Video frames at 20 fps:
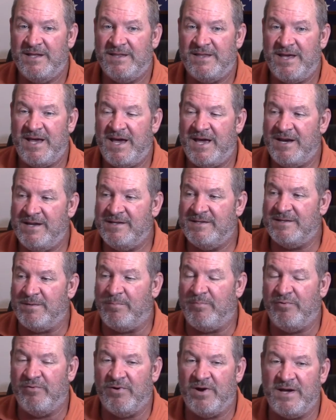That is a
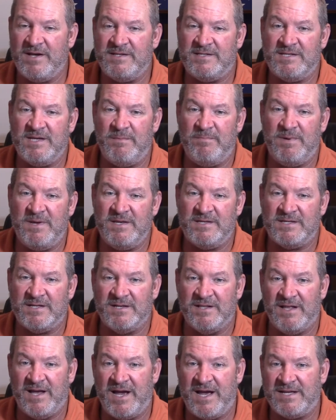pricey piece
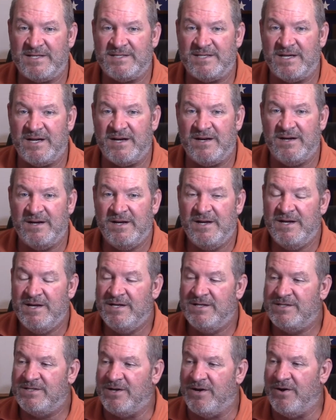of glass there.
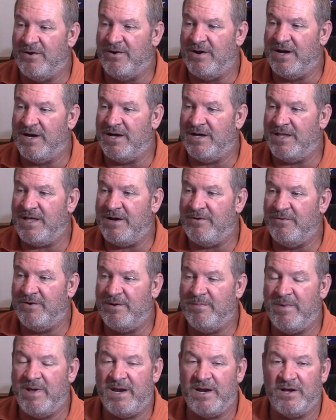So uh, that
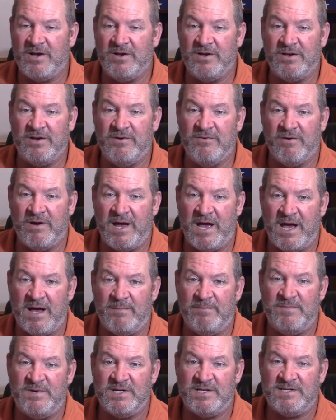would have been a good
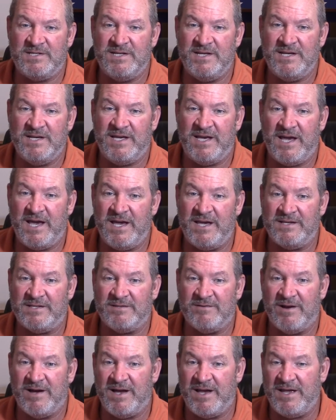grab just in
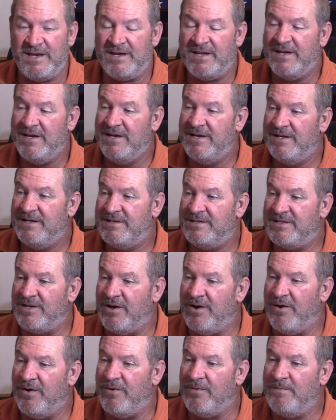case, right?
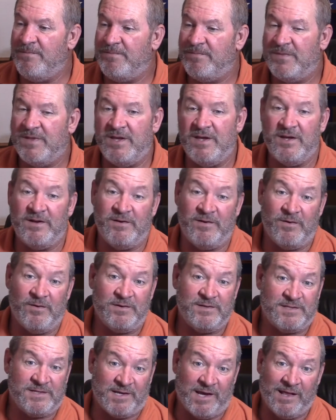So you know, you
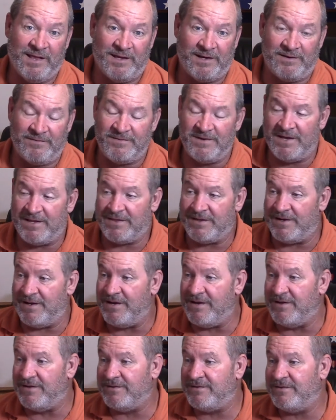would sell it if nothing
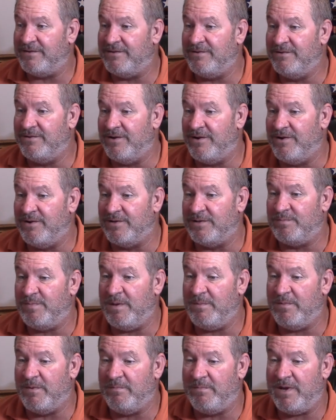else. Who knows?
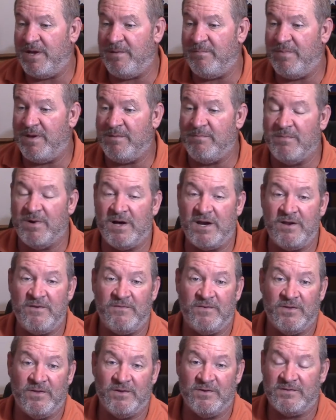People pay big money
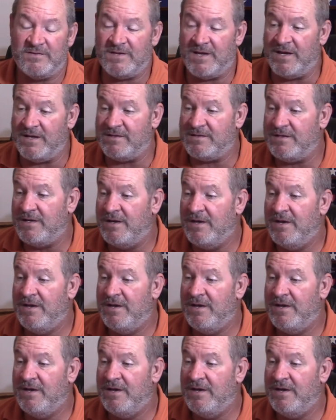for those things.